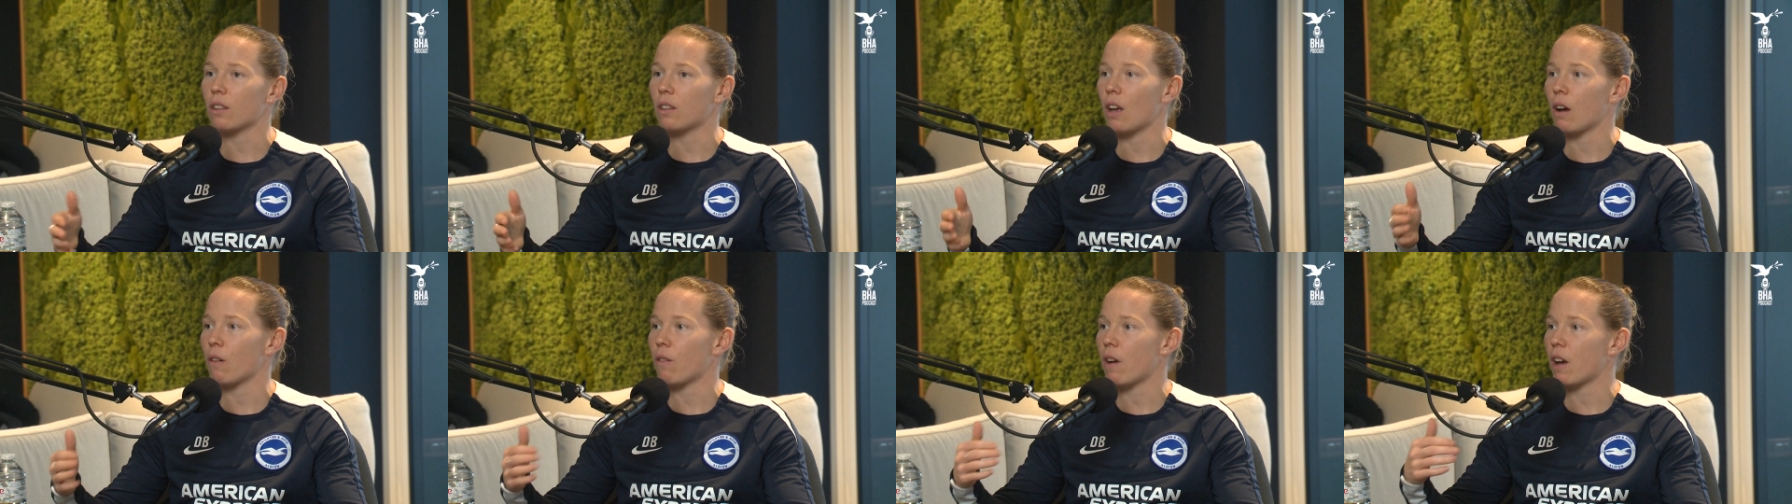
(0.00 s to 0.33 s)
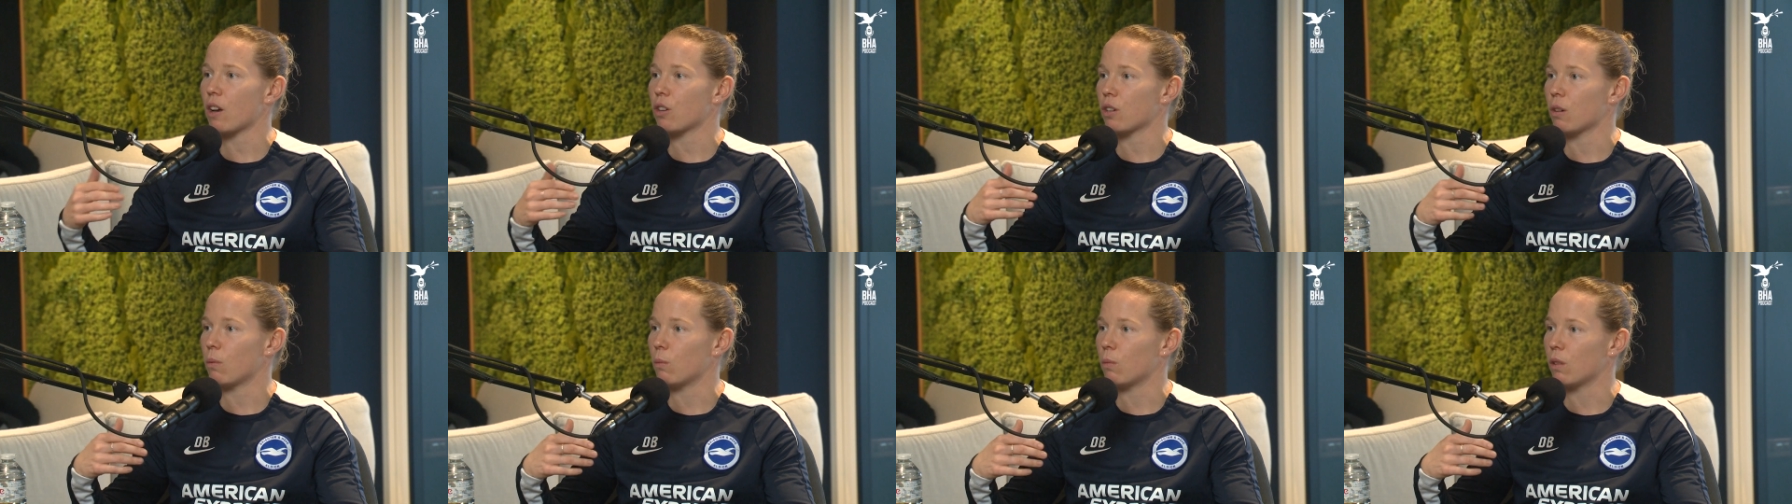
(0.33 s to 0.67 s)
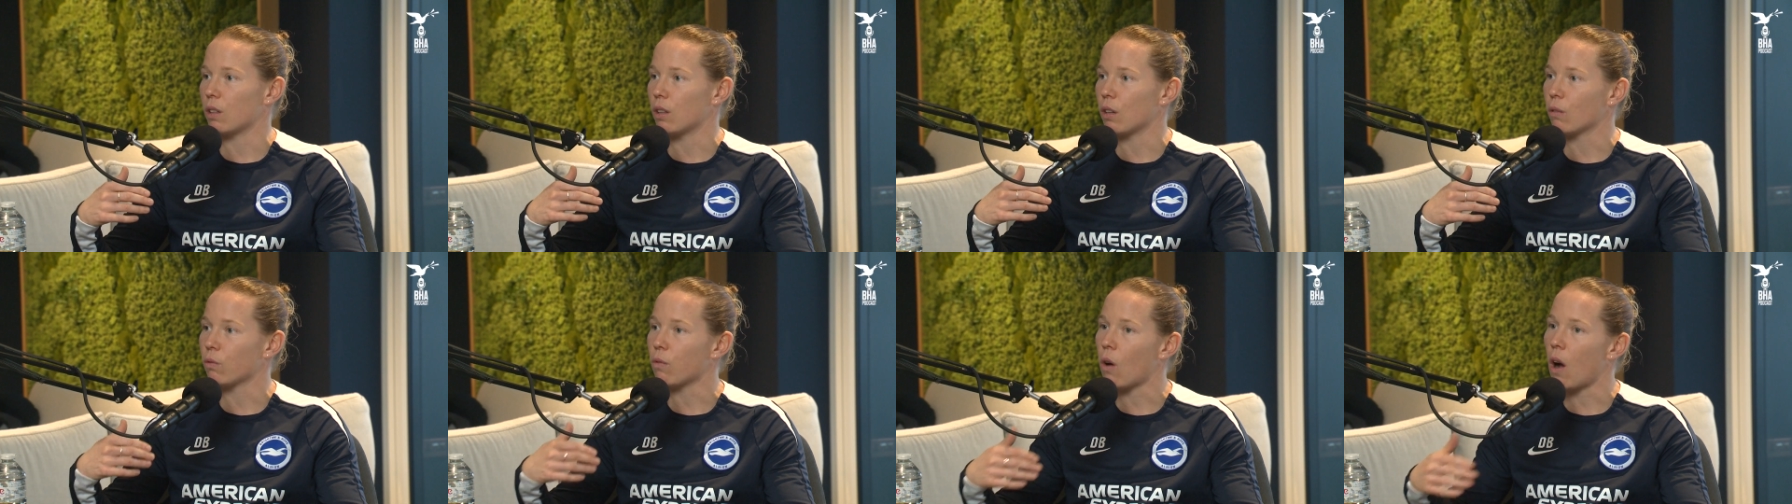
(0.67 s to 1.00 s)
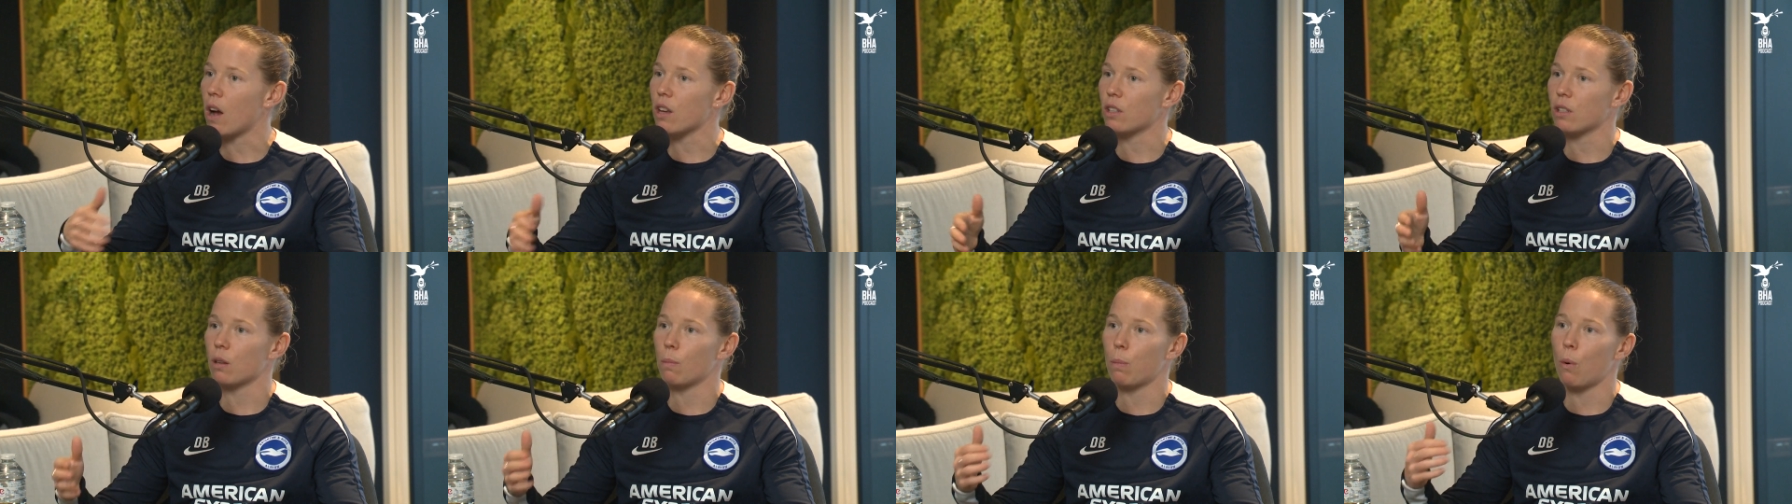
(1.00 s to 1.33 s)
direction with the
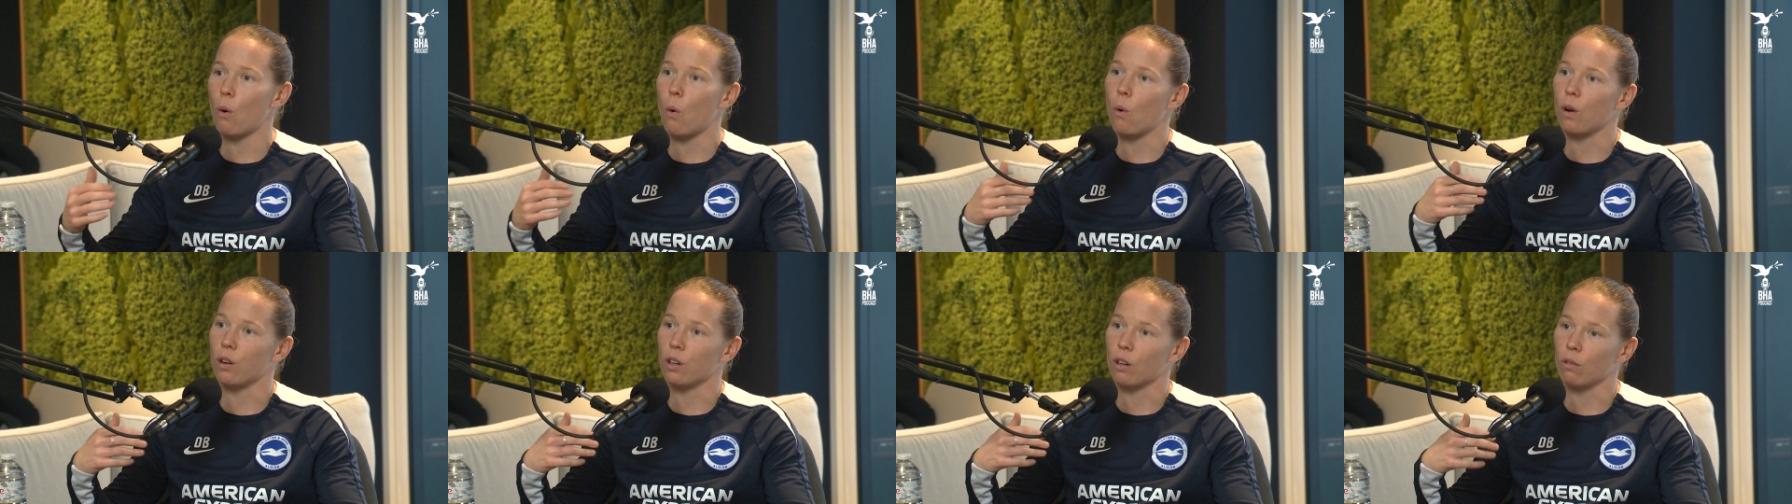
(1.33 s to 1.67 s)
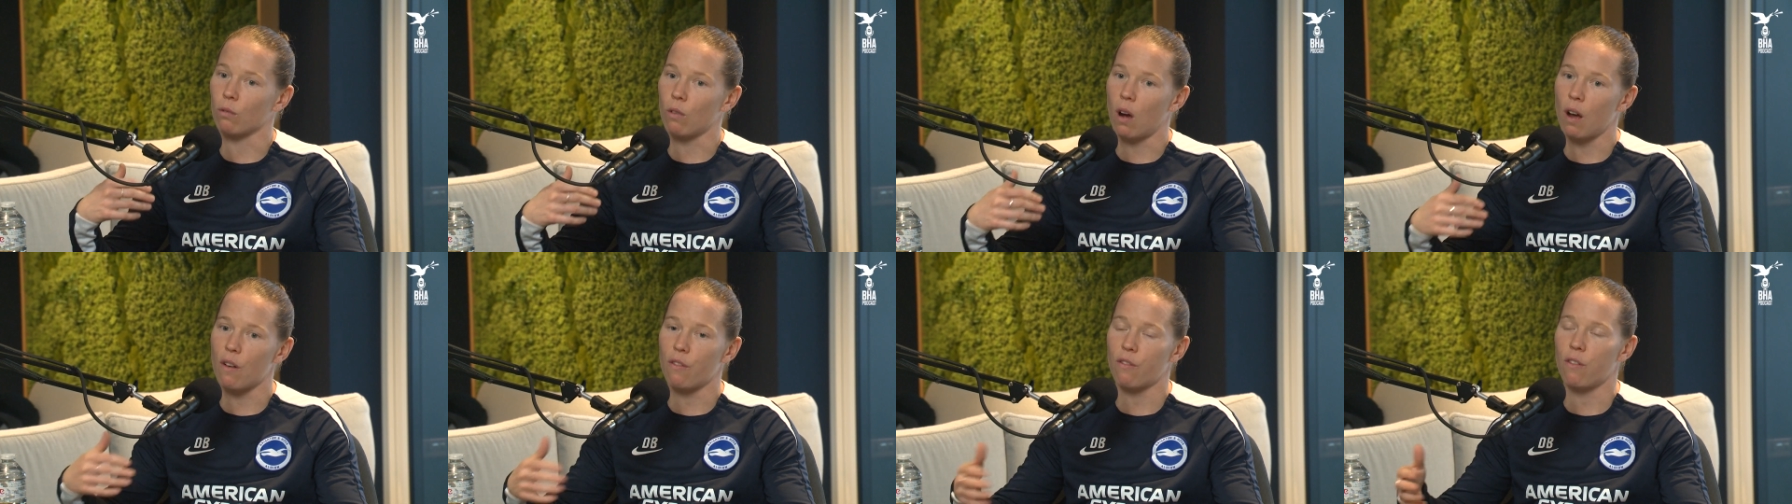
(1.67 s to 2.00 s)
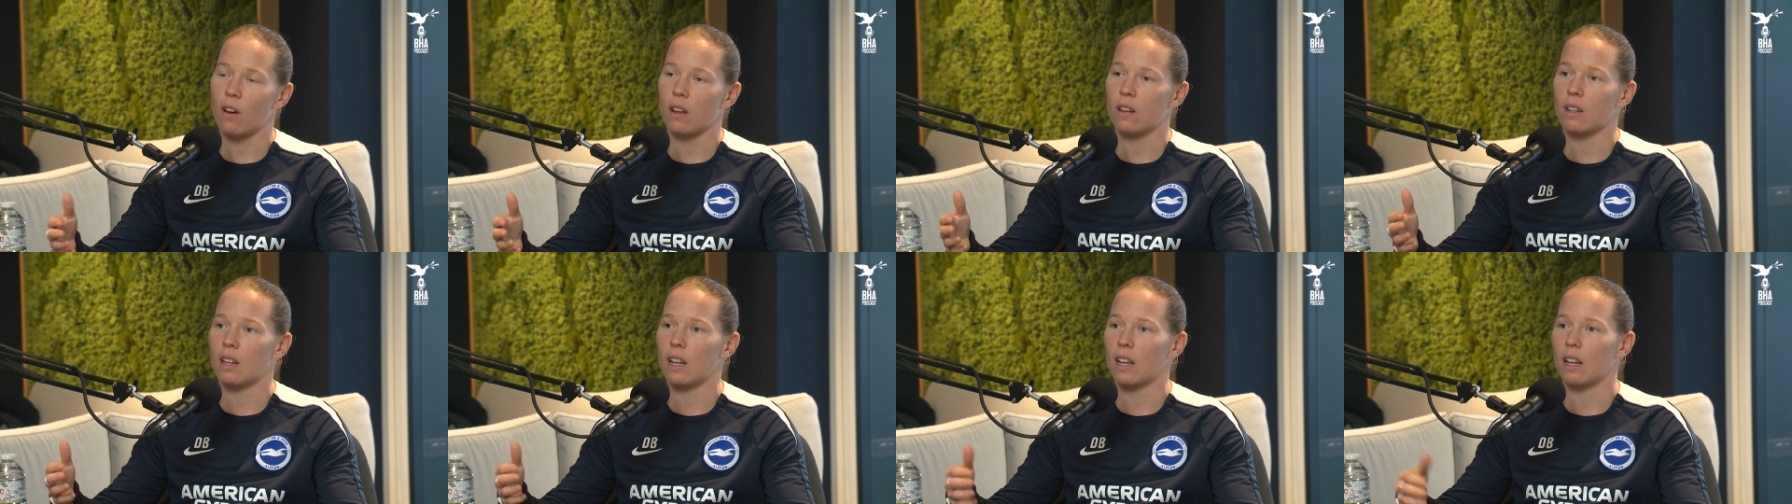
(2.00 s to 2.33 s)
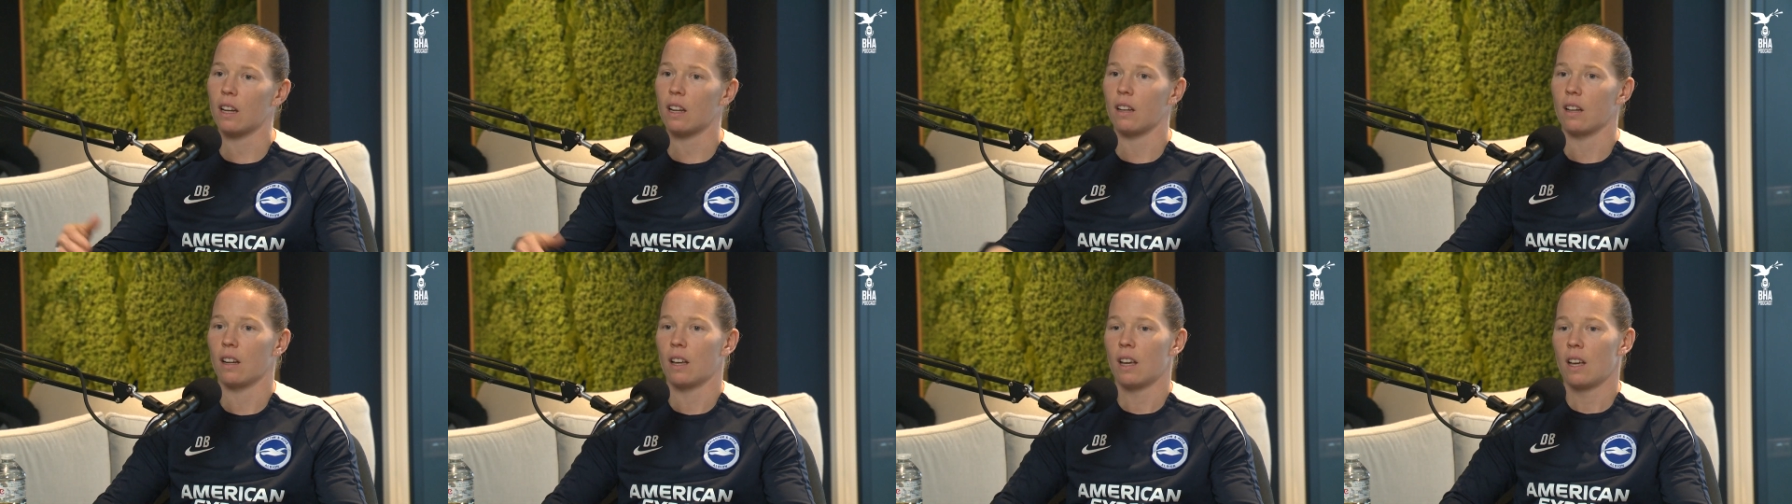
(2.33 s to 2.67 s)
right support and the right funding
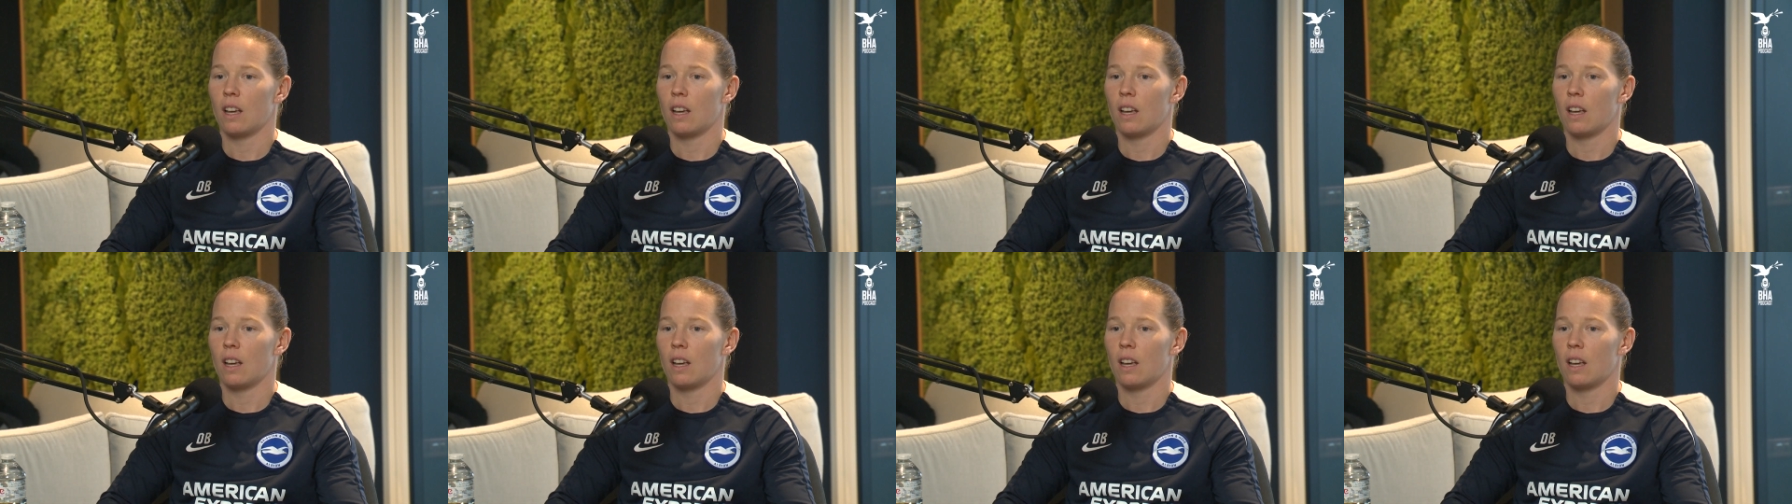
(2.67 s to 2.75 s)
and